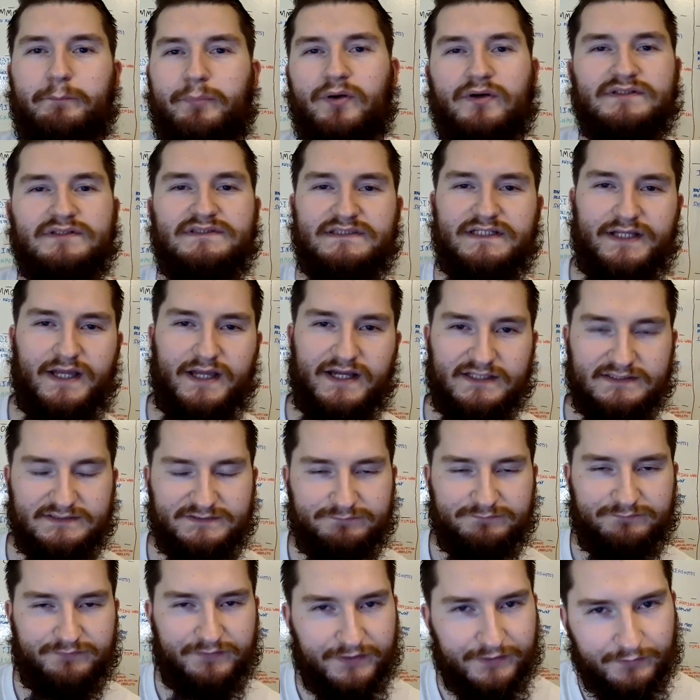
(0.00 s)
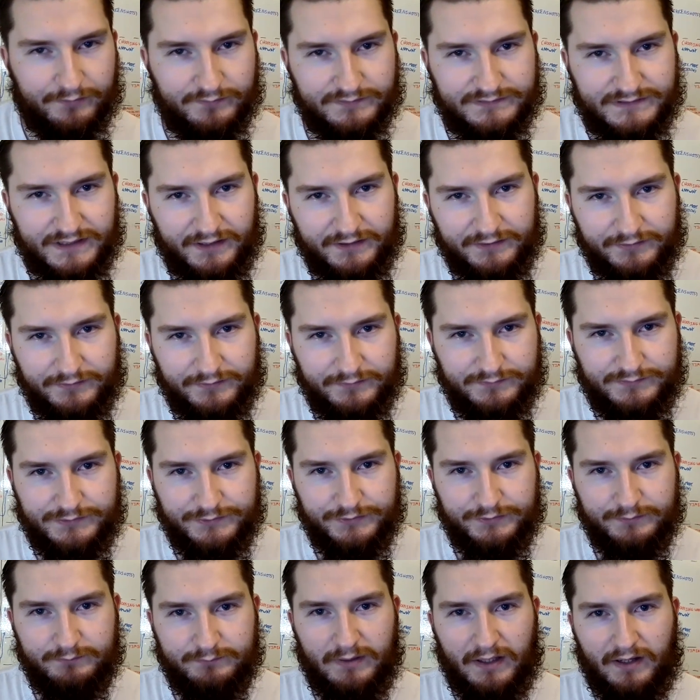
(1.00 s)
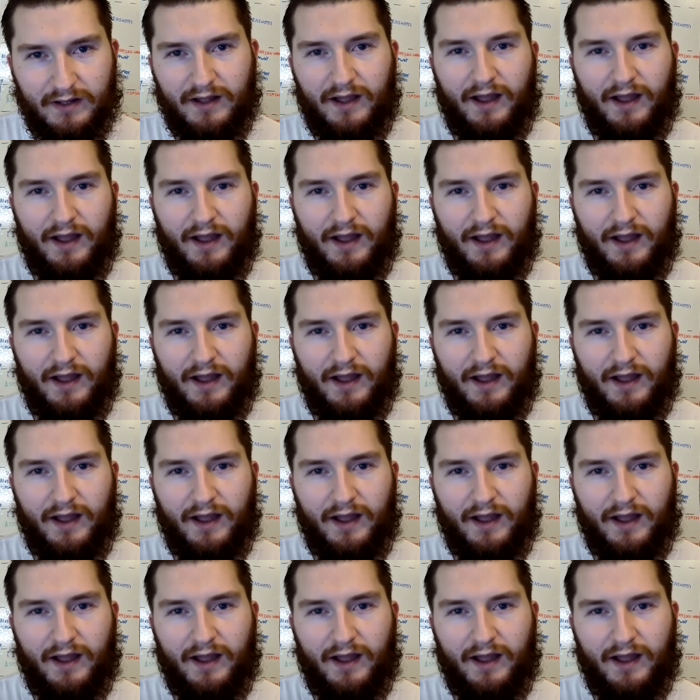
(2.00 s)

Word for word: pussy ass videos on YouTube,